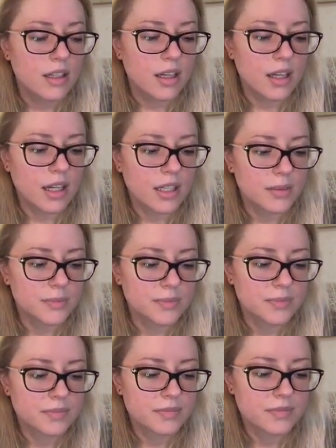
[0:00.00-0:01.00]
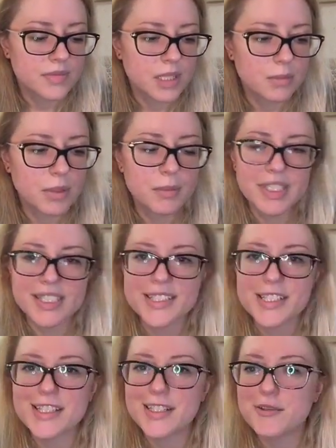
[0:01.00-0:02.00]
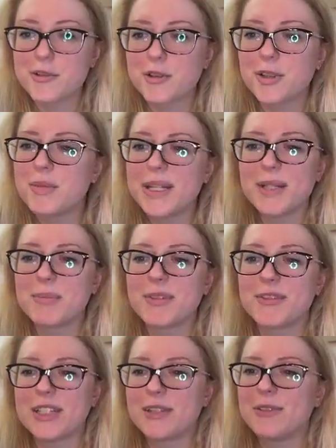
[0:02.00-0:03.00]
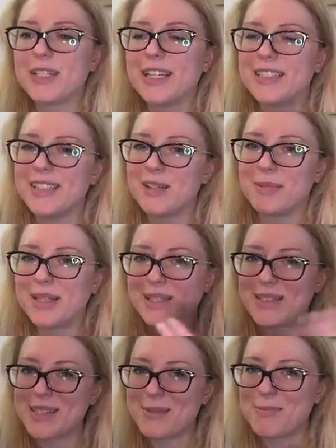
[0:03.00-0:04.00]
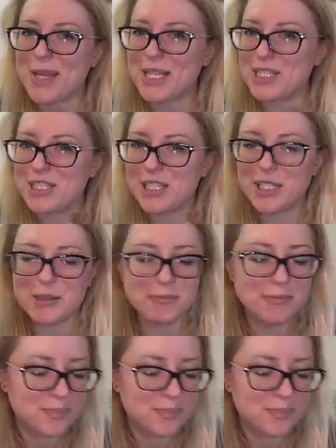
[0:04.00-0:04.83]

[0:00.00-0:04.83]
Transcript: And maybe this isn't totally made up if like we ended up on the same page here.